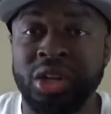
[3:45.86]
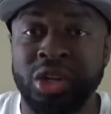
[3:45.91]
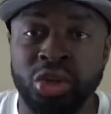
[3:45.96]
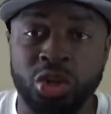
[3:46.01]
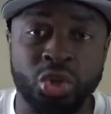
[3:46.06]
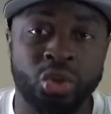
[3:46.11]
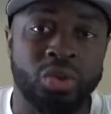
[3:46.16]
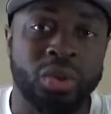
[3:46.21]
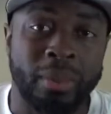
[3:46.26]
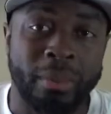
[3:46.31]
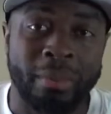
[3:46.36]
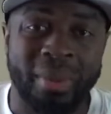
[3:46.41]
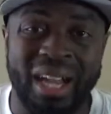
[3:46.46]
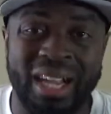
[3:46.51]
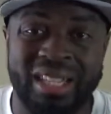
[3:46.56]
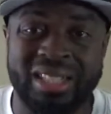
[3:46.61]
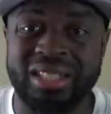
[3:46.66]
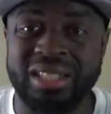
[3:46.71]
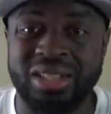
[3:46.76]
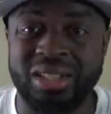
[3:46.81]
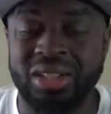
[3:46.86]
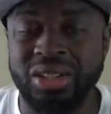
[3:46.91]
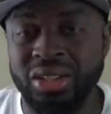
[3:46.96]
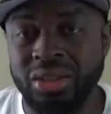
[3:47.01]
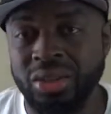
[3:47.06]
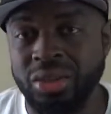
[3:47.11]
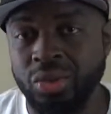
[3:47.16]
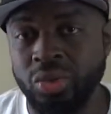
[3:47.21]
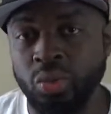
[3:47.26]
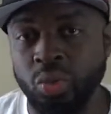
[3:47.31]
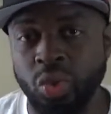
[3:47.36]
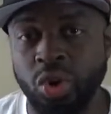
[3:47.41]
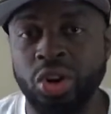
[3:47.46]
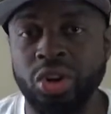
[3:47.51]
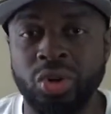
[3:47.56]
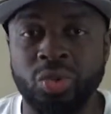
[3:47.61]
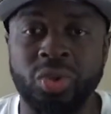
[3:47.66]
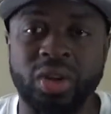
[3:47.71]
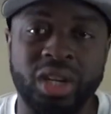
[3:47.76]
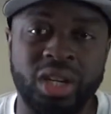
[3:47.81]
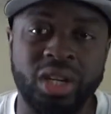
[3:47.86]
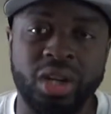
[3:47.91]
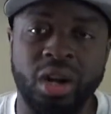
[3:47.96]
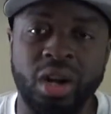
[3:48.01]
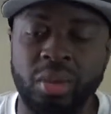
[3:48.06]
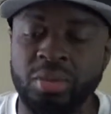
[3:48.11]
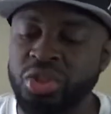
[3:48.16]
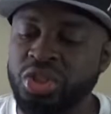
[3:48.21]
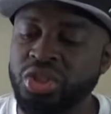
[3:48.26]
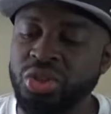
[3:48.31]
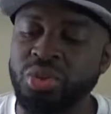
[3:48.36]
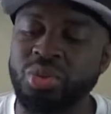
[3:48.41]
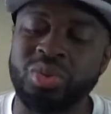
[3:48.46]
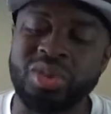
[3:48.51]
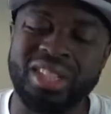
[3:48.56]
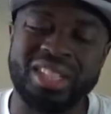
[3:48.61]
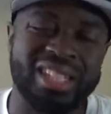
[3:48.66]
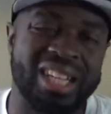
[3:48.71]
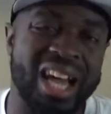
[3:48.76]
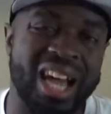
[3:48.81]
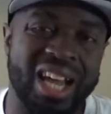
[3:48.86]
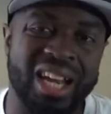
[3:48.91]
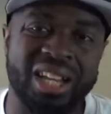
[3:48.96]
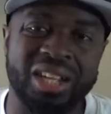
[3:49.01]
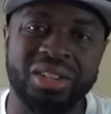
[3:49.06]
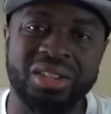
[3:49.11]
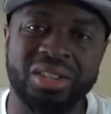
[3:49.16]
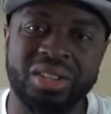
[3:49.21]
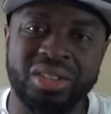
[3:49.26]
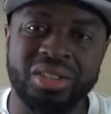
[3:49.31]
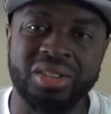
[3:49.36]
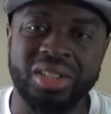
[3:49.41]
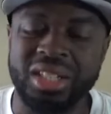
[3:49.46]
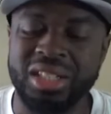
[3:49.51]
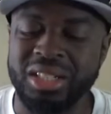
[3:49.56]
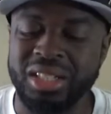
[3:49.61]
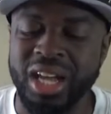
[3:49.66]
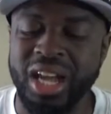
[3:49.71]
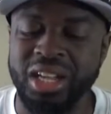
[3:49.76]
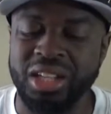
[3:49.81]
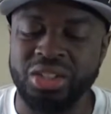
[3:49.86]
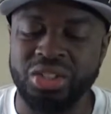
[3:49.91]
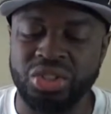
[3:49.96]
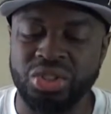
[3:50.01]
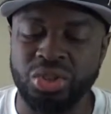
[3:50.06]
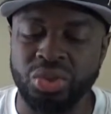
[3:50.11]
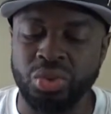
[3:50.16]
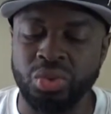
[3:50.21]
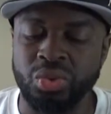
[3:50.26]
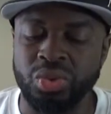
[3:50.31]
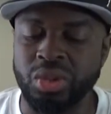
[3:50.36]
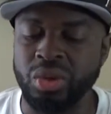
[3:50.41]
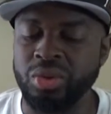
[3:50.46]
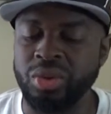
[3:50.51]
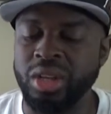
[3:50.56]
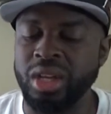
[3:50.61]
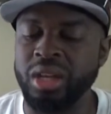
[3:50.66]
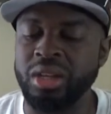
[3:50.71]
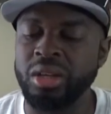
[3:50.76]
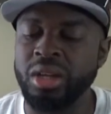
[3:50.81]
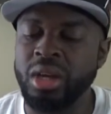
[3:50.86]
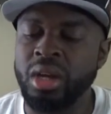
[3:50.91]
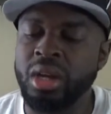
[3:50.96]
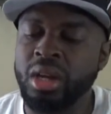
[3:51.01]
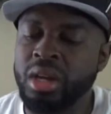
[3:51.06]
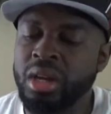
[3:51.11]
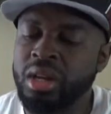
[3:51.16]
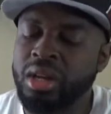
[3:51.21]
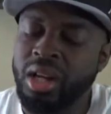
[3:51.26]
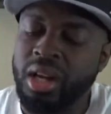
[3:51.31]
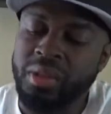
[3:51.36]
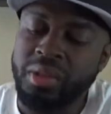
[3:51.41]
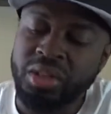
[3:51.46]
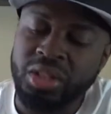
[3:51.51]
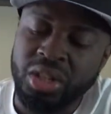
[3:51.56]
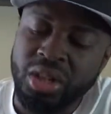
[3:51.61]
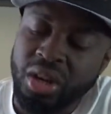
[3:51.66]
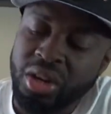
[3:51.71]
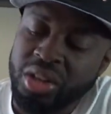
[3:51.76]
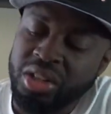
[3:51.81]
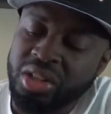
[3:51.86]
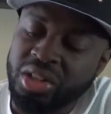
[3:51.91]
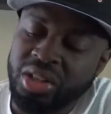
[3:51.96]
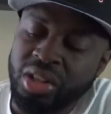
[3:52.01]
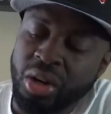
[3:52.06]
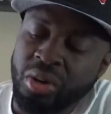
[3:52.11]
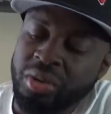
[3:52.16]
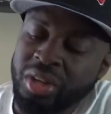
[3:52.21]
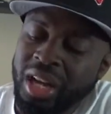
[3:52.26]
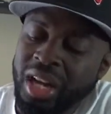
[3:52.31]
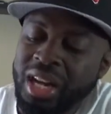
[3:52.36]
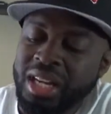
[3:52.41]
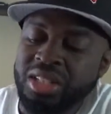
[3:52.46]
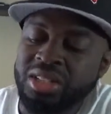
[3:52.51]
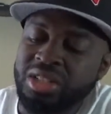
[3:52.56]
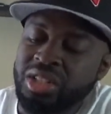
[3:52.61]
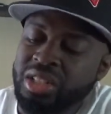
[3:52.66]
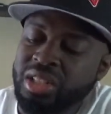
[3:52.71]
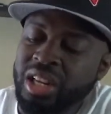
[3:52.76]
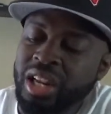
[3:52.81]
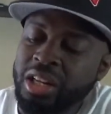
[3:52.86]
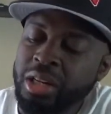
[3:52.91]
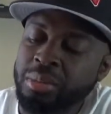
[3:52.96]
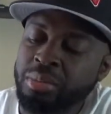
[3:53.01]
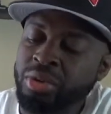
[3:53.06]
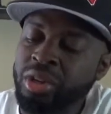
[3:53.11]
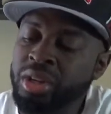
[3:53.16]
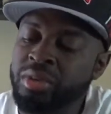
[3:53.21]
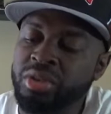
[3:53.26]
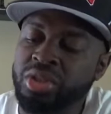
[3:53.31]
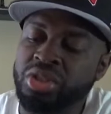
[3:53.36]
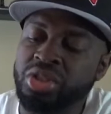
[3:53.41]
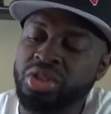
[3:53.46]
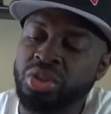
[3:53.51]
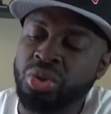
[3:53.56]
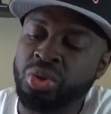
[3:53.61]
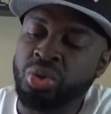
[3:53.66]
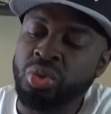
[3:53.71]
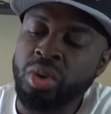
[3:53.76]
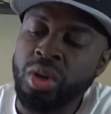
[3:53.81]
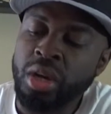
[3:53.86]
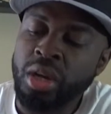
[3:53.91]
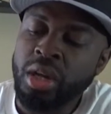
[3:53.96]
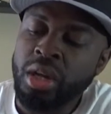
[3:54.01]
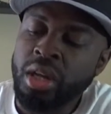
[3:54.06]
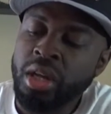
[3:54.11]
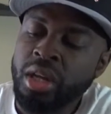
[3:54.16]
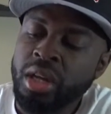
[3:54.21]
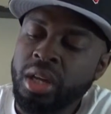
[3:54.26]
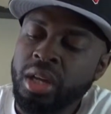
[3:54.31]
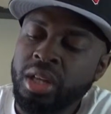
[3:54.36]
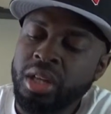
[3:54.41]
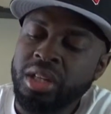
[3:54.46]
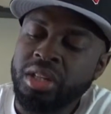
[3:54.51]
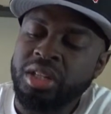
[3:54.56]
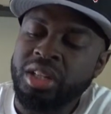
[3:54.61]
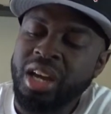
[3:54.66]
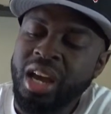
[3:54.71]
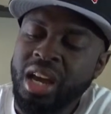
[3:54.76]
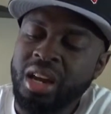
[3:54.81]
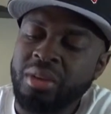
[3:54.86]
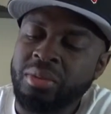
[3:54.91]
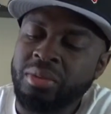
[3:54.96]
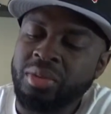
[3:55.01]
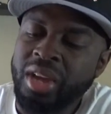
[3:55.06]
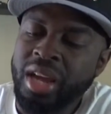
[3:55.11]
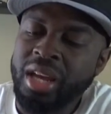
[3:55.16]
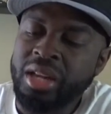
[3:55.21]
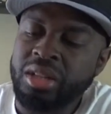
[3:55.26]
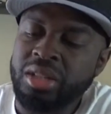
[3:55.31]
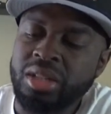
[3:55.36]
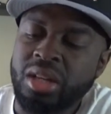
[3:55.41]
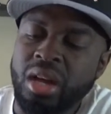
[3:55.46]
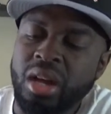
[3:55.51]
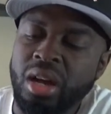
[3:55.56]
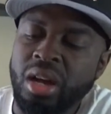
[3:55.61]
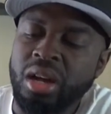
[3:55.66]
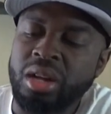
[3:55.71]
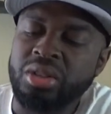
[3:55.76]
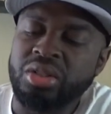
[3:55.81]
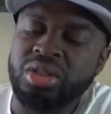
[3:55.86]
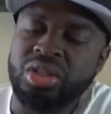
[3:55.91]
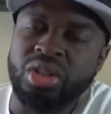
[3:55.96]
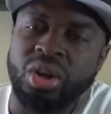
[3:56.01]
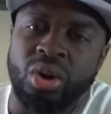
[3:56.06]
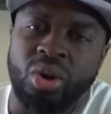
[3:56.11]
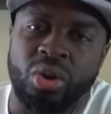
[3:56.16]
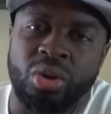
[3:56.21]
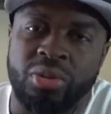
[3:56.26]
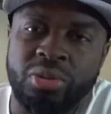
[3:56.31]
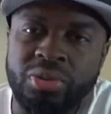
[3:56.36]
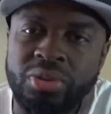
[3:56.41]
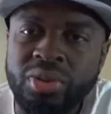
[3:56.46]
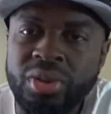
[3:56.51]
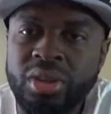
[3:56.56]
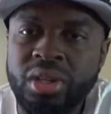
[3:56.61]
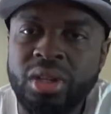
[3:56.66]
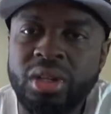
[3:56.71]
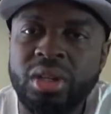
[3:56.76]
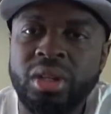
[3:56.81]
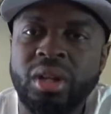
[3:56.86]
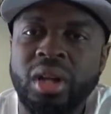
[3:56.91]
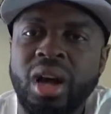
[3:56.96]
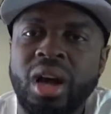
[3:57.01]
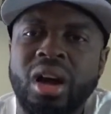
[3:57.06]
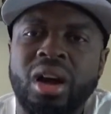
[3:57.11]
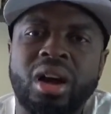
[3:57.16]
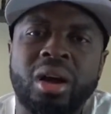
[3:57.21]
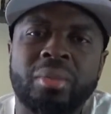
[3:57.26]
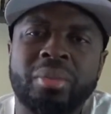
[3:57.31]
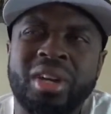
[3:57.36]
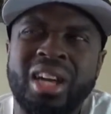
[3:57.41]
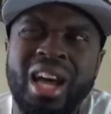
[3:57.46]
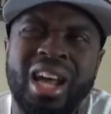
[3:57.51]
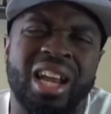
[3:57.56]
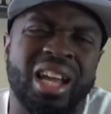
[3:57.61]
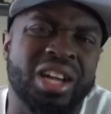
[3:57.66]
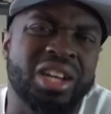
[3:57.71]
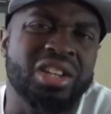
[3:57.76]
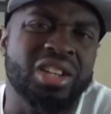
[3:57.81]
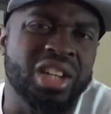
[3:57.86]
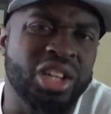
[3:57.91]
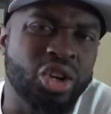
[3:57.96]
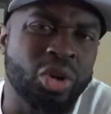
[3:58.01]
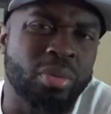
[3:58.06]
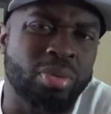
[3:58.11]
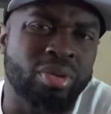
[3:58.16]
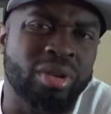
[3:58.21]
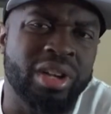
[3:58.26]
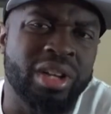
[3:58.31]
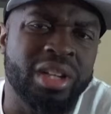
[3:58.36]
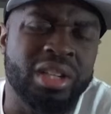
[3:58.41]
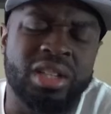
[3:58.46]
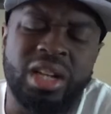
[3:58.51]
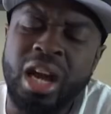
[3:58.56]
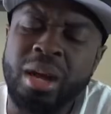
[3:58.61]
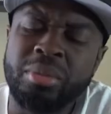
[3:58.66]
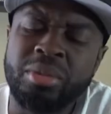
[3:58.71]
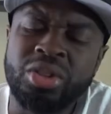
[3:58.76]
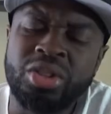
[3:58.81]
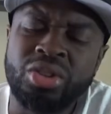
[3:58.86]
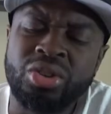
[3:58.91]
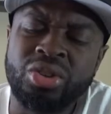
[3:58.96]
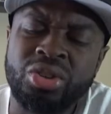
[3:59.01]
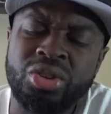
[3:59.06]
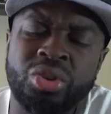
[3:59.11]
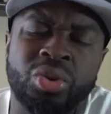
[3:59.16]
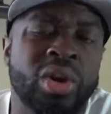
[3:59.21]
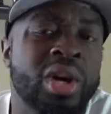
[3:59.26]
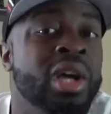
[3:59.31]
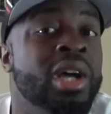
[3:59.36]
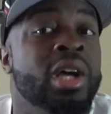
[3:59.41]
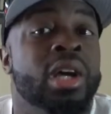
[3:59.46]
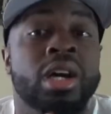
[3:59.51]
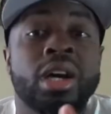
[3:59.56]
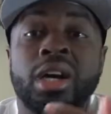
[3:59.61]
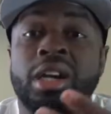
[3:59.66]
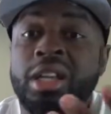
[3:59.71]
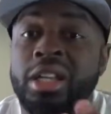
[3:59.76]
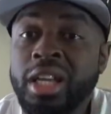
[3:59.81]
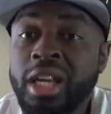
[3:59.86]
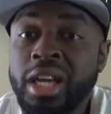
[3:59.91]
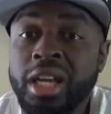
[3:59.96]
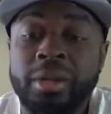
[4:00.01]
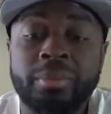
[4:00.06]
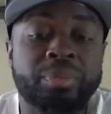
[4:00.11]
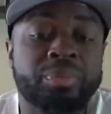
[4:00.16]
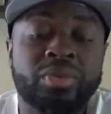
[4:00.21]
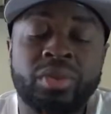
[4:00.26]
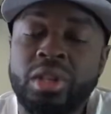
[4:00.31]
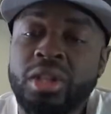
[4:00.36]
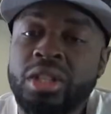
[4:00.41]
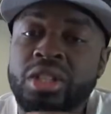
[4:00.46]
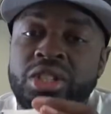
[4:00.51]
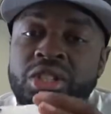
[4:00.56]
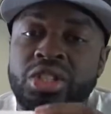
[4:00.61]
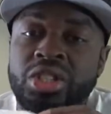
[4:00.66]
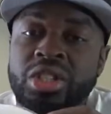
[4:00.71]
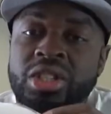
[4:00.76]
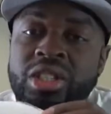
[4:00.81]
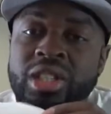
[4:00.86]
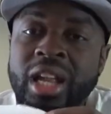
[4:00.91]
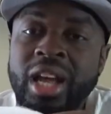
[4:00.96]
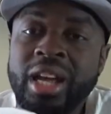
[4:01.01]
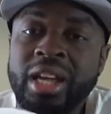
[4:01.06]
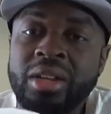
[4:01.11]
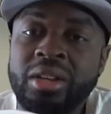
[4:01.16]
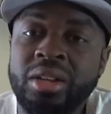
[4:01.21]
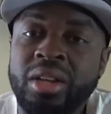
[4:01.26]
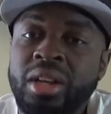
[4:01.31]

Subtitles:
do the best work when it comes to designing these Nike shoes. Okay, now the tongue itself guys, just like the previous shoe, it's kind of that soft, kind of like a neoprene type material. Again, just like